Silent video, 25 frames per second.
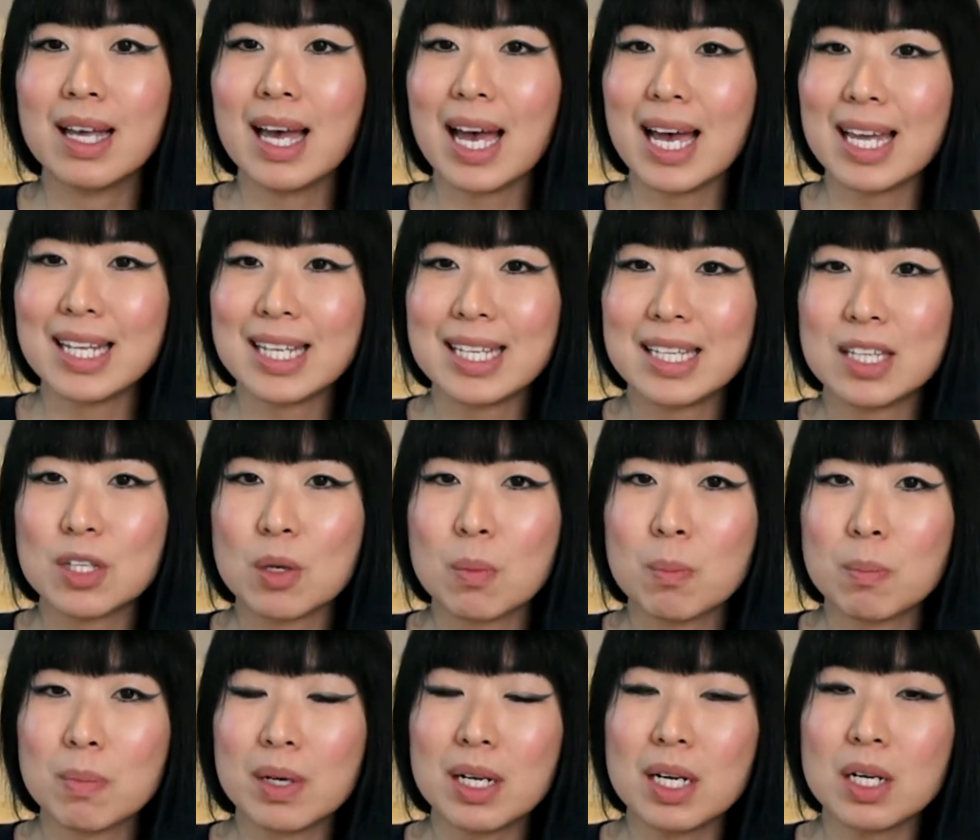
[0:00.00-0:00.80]
And in the
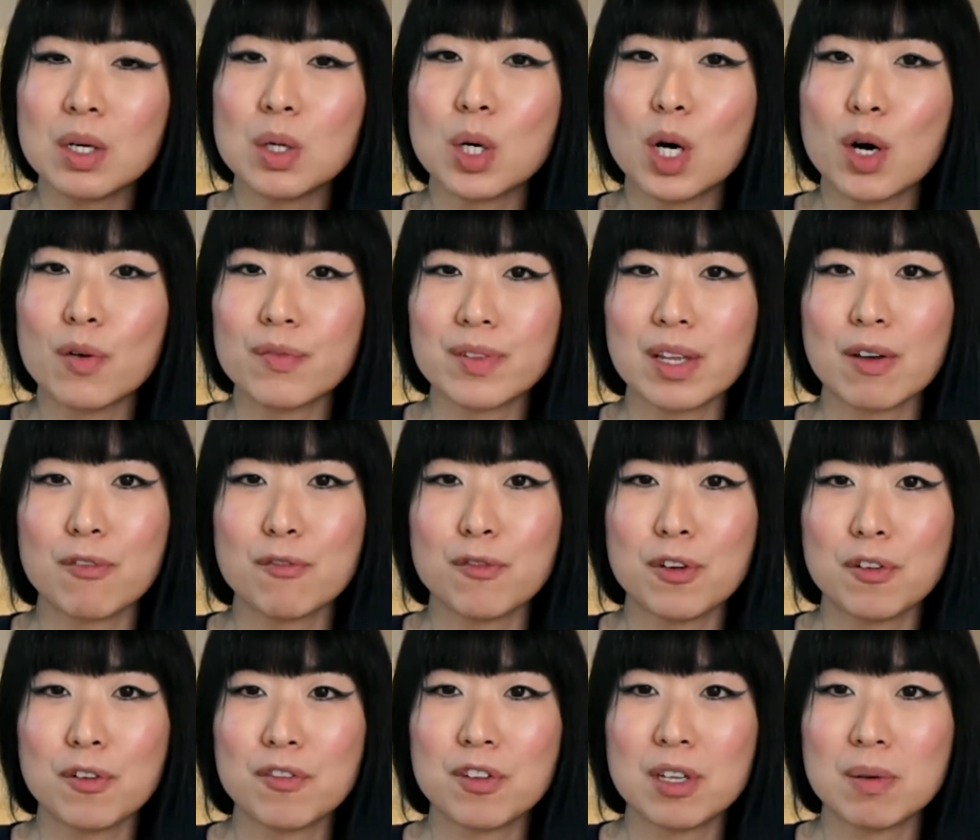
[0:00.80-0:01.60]
middle of that
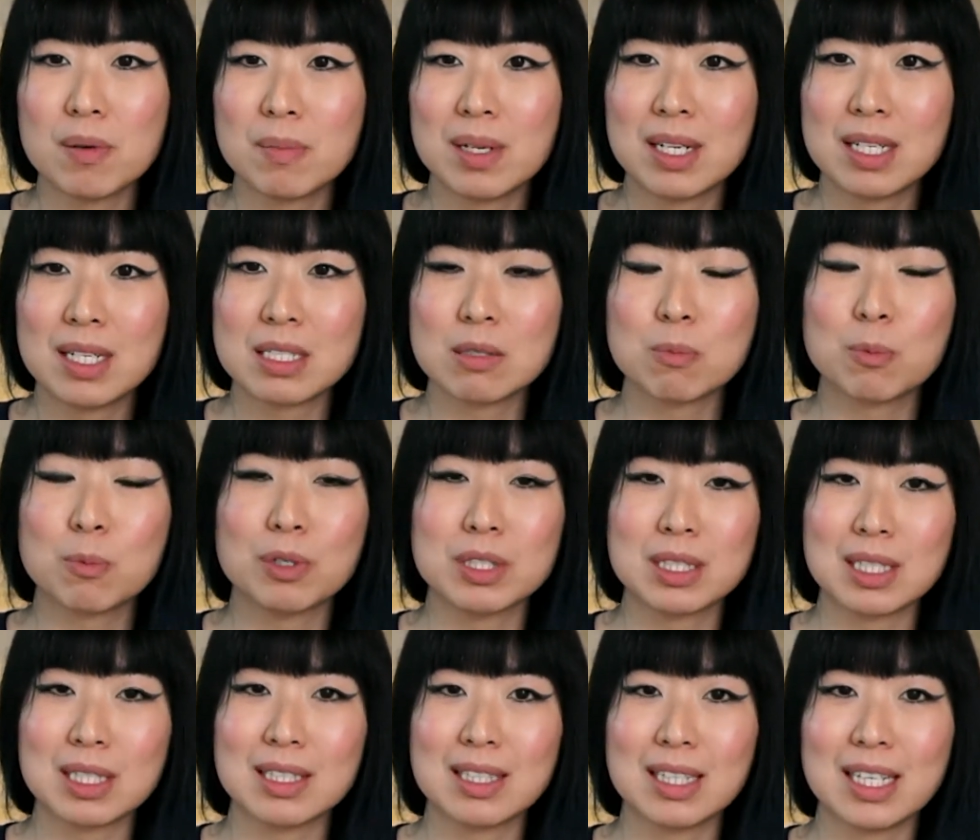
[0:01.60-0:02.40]
15 minutes
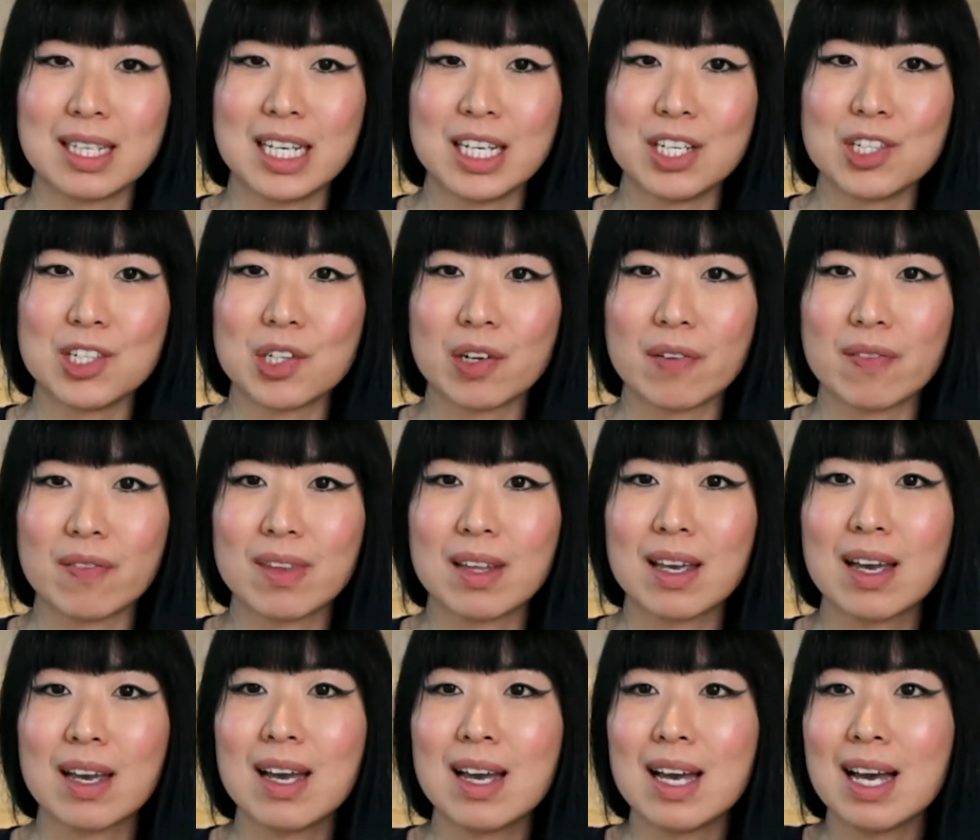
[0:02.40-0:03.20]

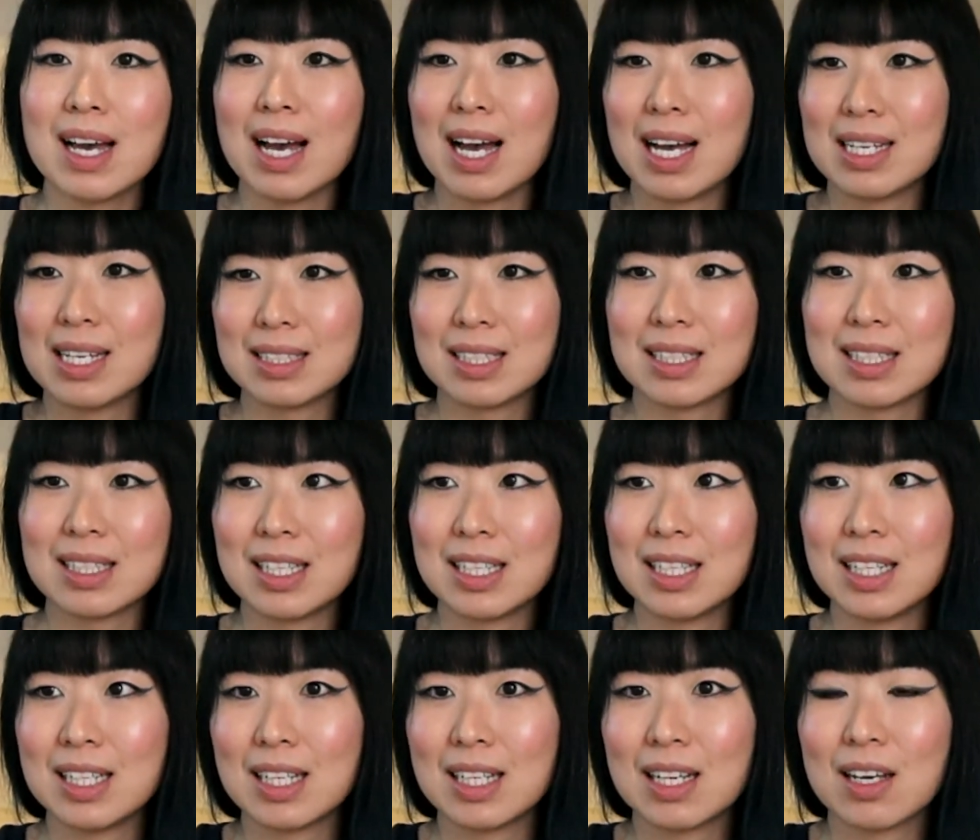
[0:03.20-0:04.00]
presentation, I
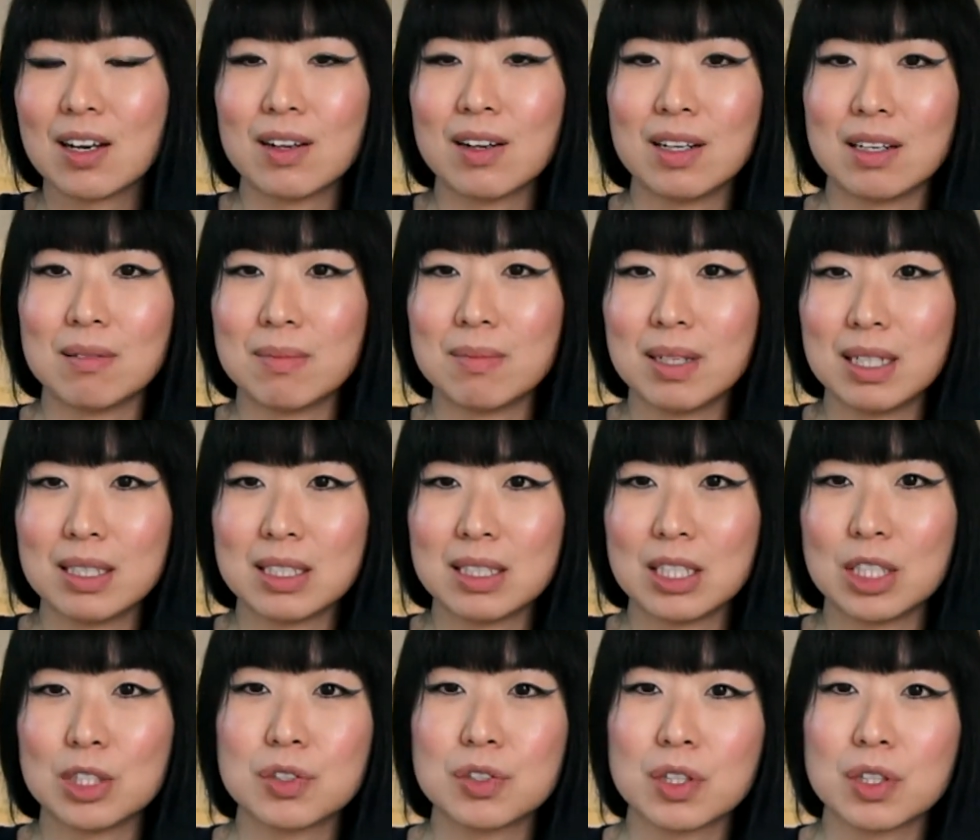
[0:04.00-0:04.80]
suddenly got a message